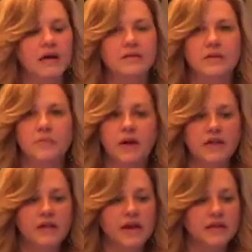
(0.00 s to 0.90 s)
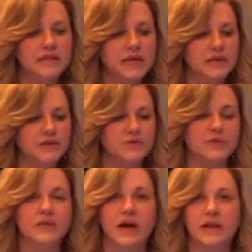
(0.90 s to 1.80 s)
So the methodology I used
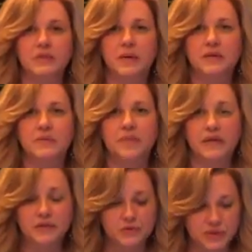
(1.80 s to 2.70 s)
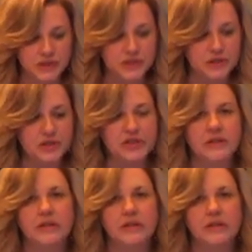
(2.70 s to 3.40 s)
was non-experimental research.